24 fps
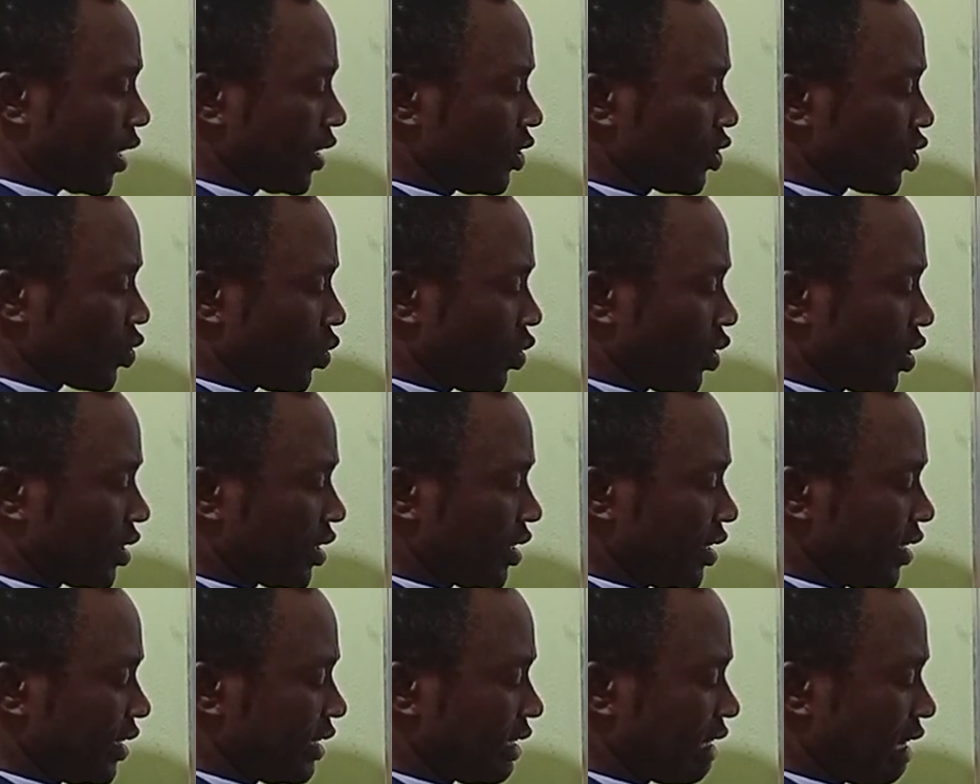one is
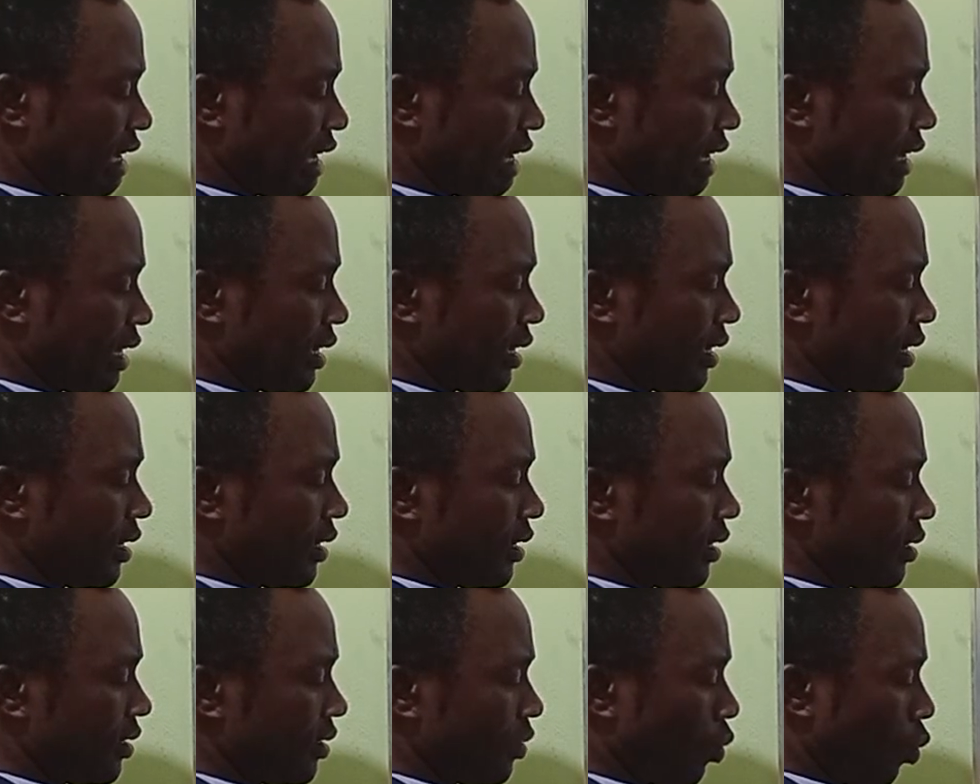what? Is
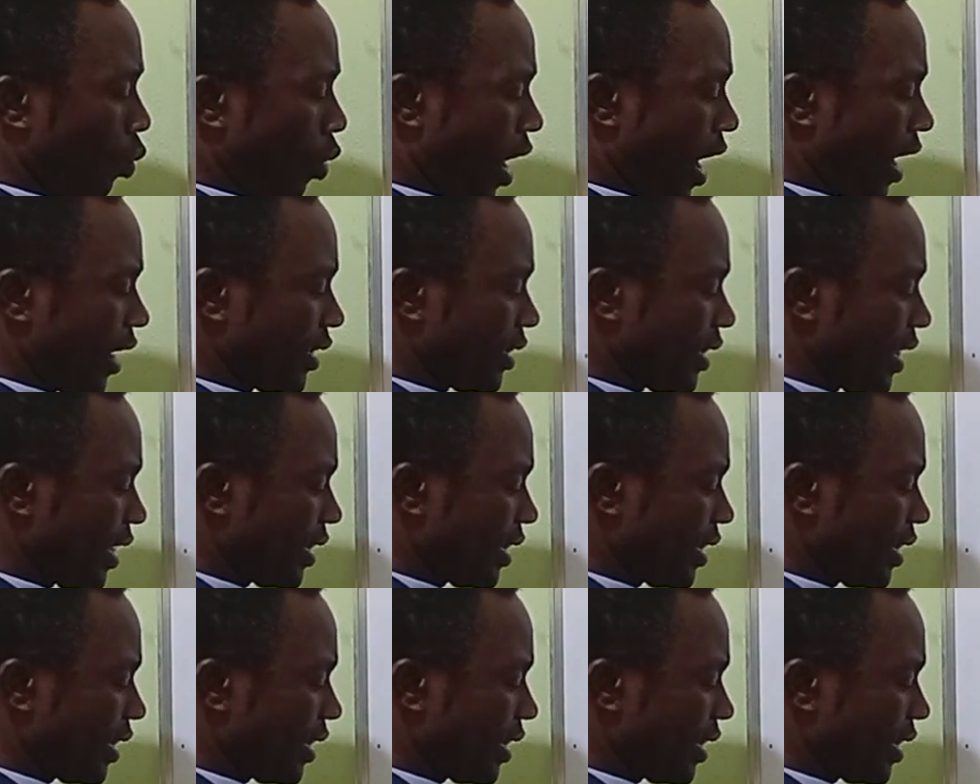y,